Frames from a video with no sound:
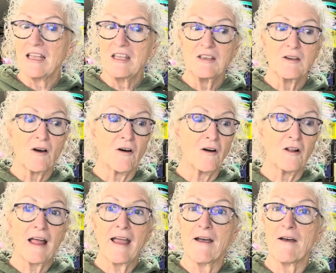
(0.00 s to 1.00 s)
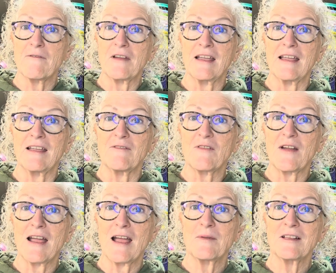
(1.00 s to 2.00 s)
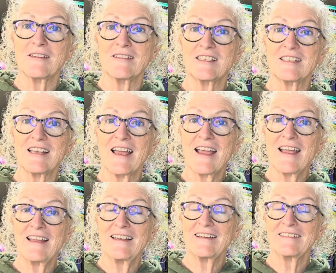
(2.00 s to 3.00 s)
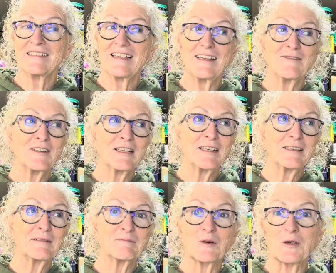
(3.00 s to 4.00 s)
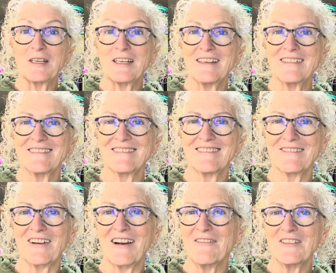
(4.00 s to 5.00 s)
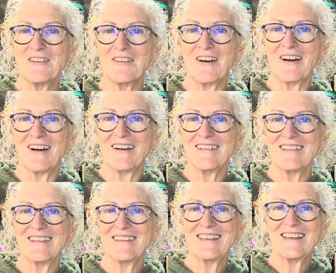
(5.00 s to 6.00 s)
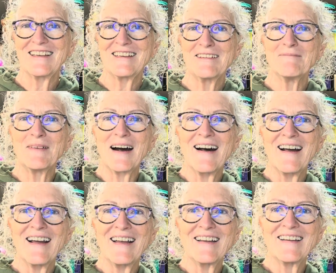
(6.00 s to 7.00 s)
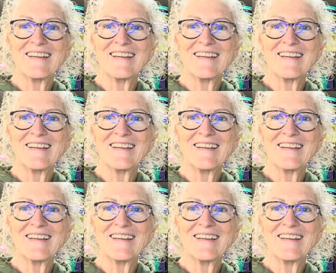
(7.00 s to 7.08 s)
You all have a fabulous day, evening, morning, wherever you are. Bye.